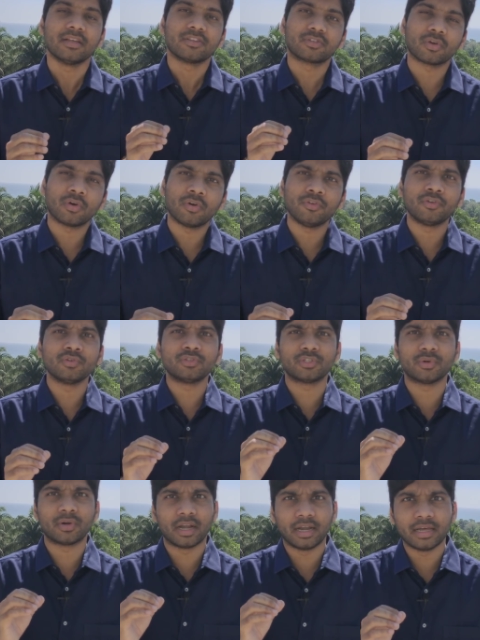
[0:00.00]
So you
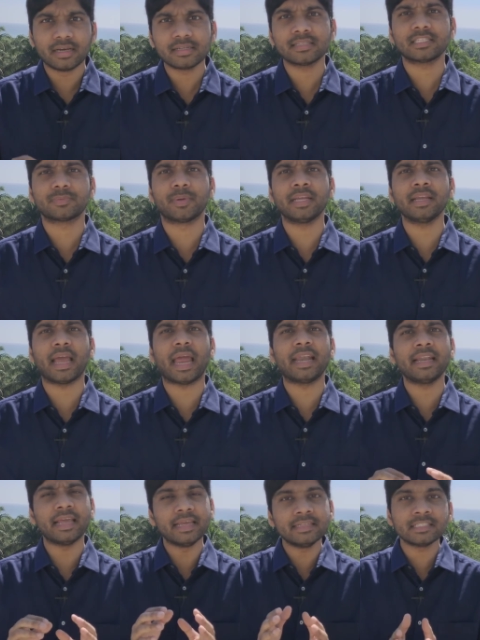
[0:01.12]
should learn Spring,
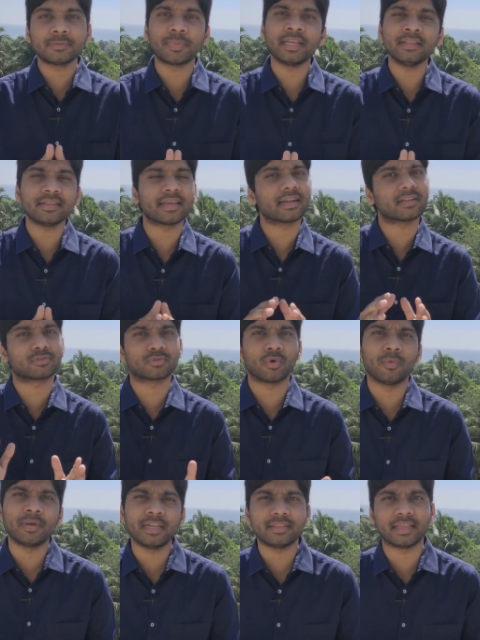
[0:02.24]
and in Spring there are
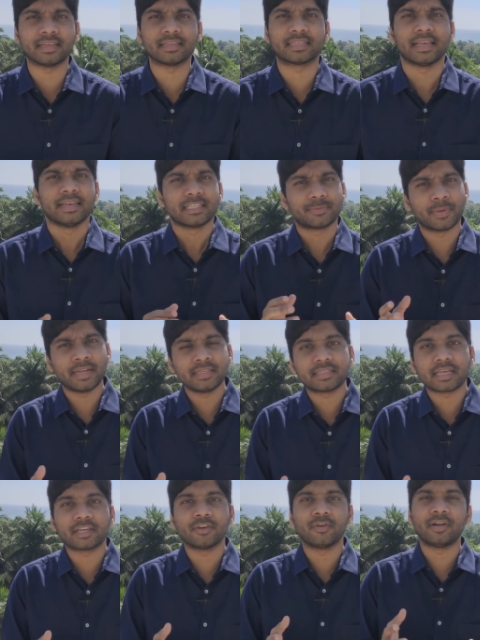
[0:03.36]
so many things, Spring
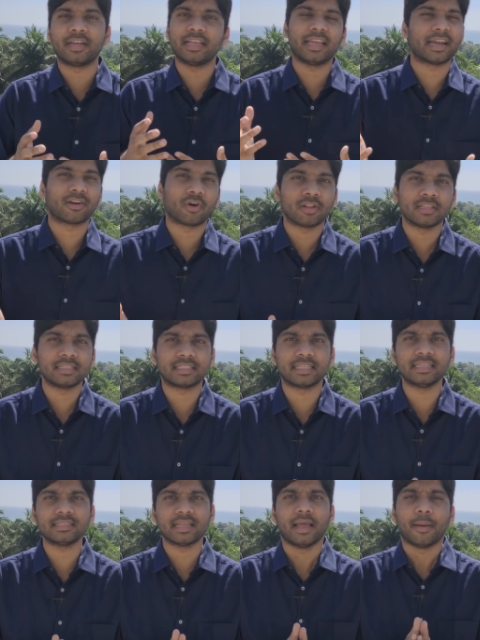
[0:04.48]
security and all these
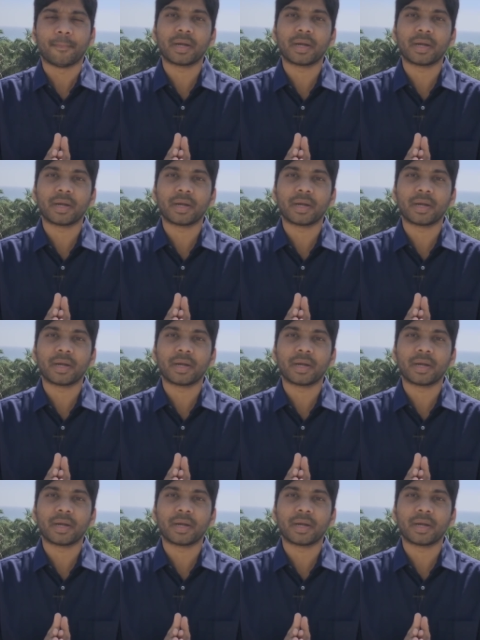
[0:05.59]
things,